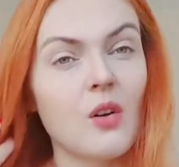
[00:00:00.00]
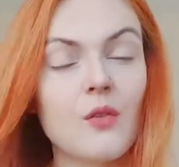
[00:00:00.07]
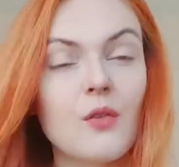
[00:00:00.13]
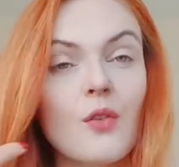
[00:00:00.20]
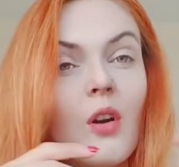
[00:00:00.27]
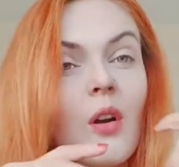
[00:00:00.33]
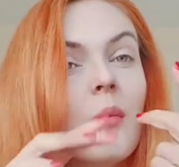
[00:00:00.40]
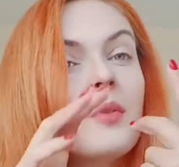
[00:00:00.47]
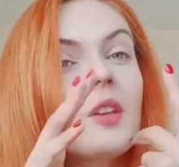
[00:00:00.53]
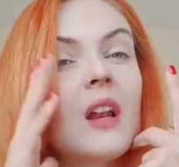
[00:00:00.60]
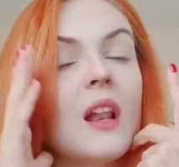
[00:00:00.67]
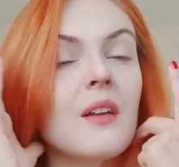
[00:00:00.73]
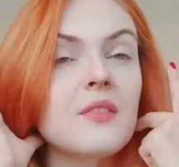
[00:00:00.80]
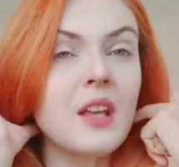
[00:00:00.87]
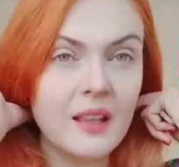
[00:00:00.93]
from the
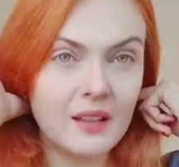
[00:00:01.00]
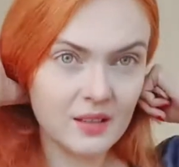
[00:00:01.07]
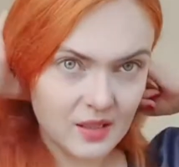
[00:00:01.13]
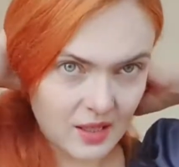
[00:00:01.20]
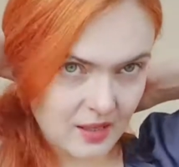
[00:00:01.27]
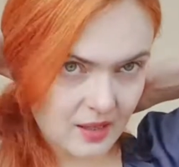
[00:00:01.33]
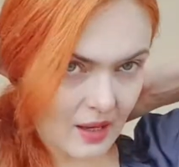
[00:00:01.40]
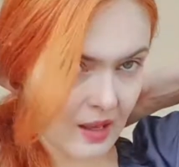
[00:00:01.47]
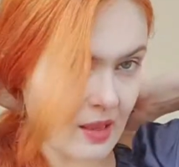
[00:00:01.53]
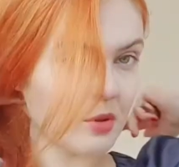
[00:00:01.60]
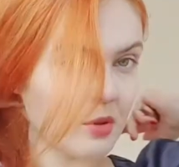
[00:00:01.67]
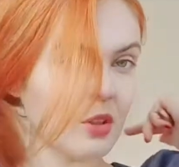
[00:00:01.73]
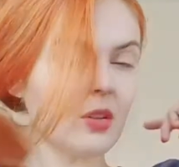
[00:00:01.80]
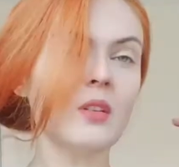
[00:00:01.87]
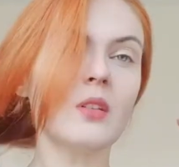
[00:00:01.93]
left hand side, and I'm
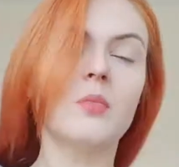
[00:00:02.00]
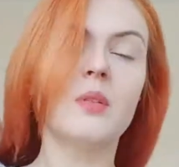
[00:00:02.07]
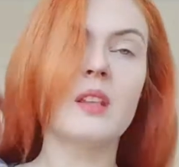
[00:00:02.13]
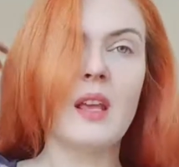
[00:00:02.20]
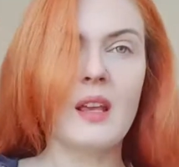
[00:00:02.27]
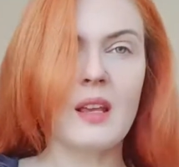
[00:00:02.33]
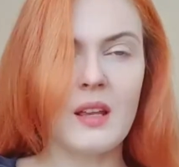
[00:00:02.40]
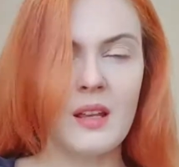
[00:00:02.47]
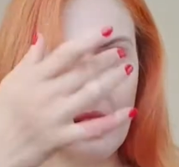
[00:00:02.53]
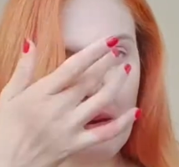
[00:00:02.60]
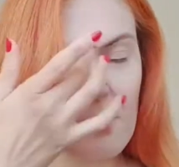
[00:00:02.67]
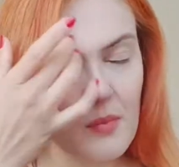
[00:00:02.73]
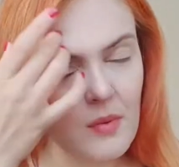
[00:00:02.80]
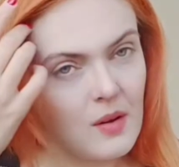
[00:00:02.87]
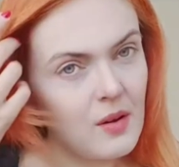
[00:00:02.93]
not going to be taking
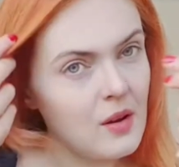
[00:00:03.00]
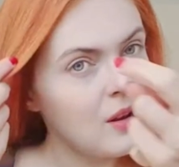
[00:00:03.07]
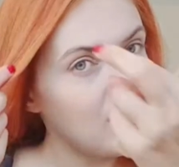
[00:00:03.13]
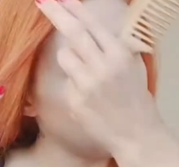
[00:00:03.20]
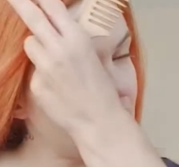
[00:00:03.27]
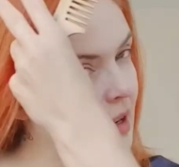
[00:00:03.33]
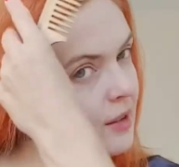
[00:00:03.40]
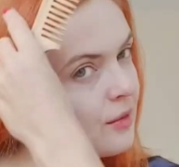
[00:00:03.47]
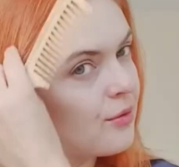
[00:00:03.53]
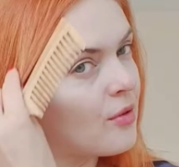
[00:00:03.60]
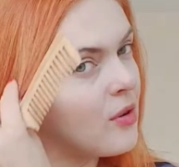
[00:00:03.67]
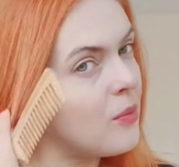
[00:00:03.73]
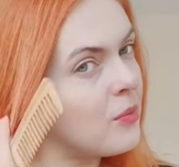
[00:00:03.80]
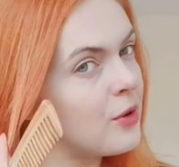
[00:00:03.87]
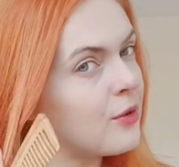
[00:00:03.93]
them right
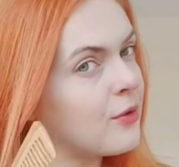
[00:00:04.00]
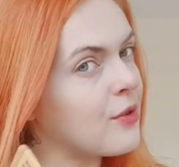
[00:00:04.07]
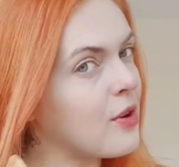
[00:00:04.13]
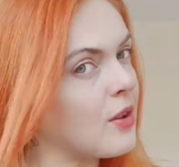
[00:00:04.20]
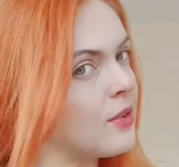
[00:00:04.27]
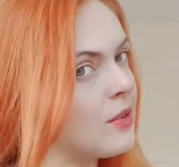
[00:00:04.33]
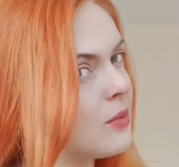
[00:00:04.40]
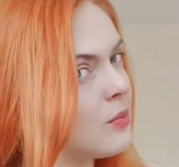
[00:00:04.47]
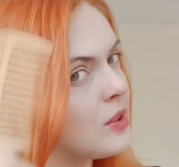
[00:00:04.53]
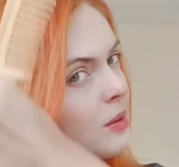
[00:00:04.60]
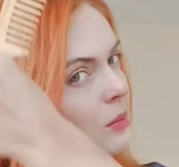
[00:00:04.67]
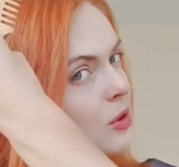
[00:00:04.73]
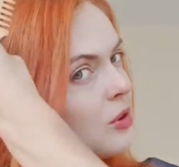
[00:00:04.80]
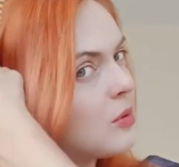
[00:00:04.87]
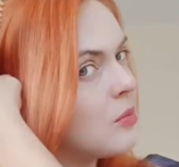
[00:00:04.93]
from the front, but
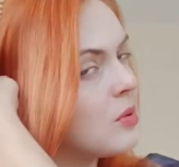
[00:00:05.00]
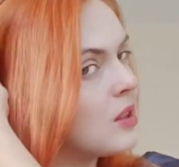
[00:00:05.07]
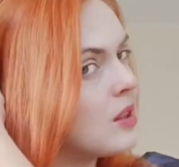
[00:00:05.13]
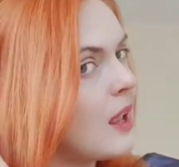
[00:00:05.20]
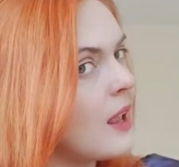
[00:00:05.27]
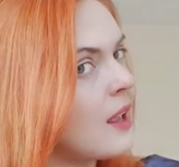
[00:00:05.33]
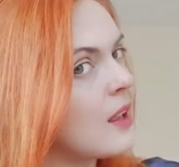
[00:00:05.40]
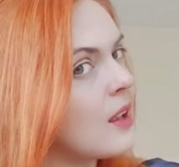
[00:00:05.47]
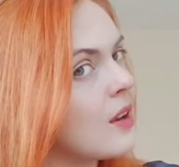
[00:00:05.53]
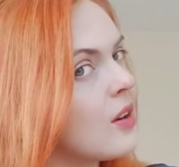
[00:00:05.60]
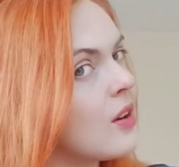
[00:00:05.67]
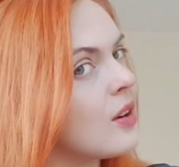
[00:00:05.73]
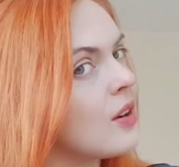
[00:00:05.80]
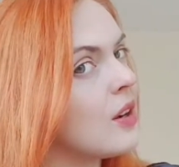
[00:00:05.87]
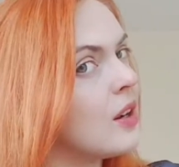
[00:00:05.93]
I'm going to be taking
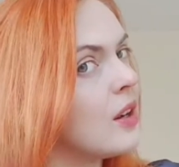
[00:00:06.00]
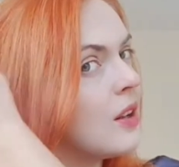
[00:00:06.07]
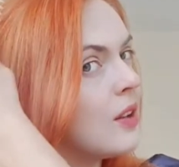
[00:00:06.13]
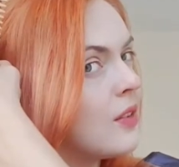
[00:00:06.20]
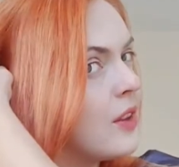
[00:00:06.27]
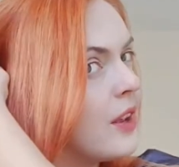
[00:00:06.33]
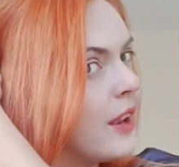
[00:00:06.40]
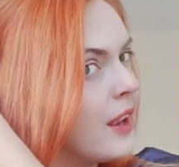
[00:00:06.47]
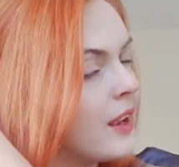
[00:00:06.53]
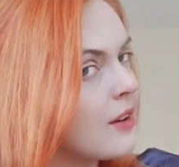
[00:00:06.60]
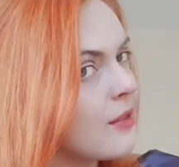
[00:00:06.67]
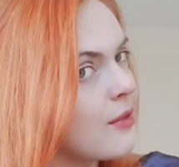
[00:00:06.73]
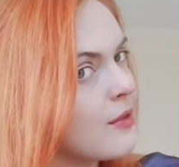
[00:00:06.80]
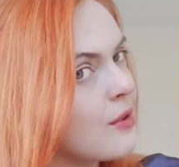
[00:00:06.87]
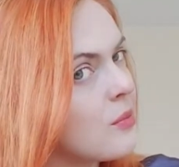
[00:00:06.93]
the hair
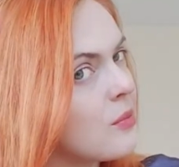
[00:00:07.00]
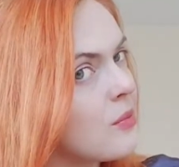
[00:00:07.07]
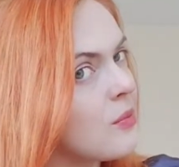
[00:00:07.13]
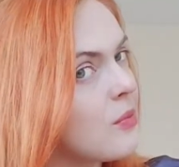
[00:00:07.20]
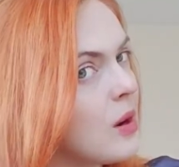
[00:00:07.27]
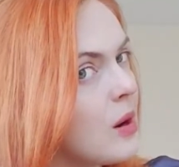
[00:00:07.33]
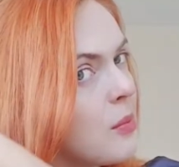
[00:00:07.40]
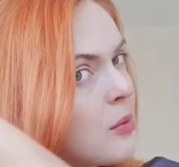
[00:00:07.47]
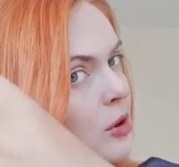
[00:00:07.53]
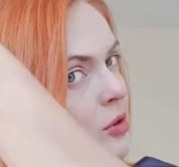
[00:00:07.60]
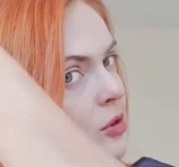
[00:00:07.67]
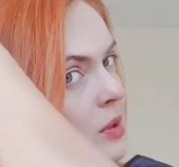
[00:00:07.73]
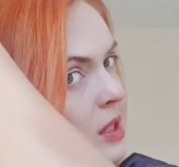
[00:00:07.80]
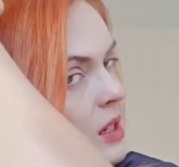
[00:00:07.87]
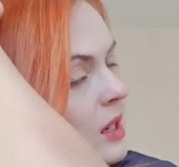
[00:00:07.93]
from
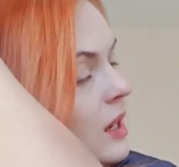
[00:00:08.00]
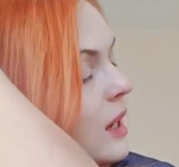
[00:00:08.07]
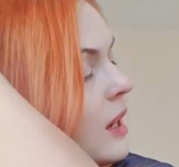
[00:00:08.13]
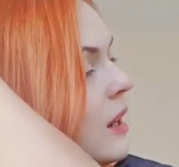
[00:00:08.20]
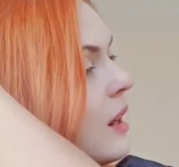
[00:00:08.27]
approximately